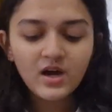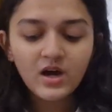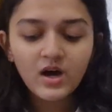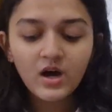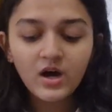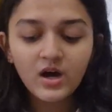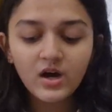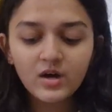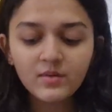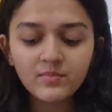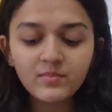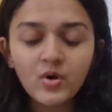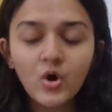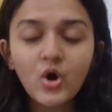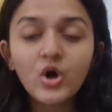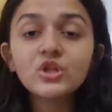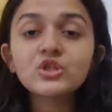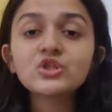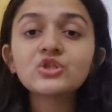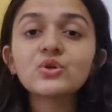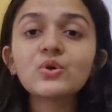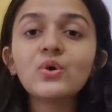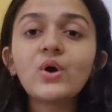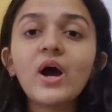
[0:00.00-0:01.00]

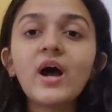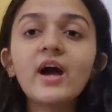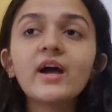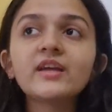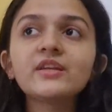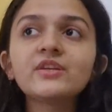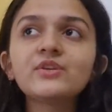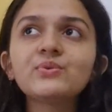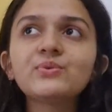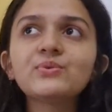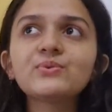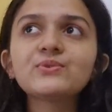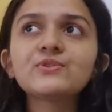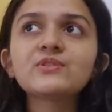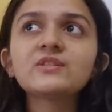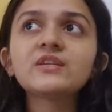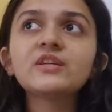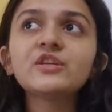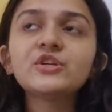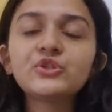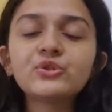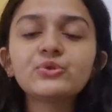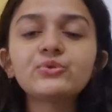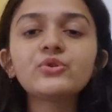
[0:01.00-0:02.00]
Also, I used
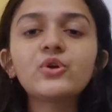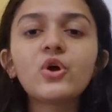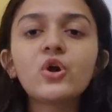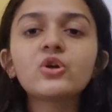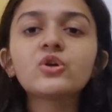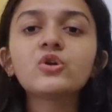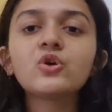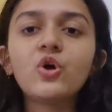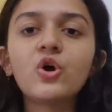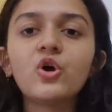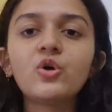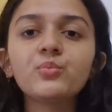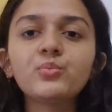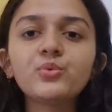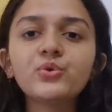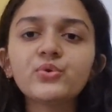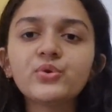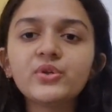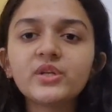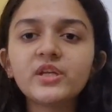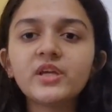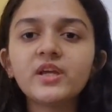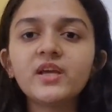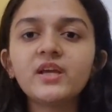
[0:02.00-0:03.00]
issue.com to
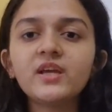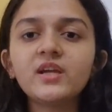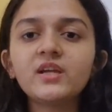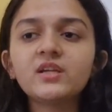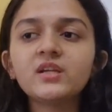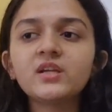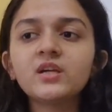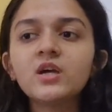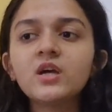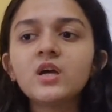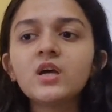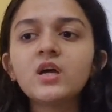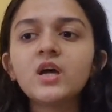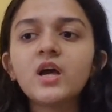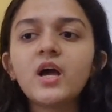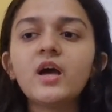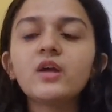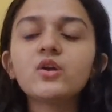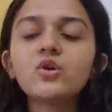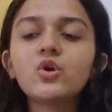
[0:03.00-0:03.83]
create an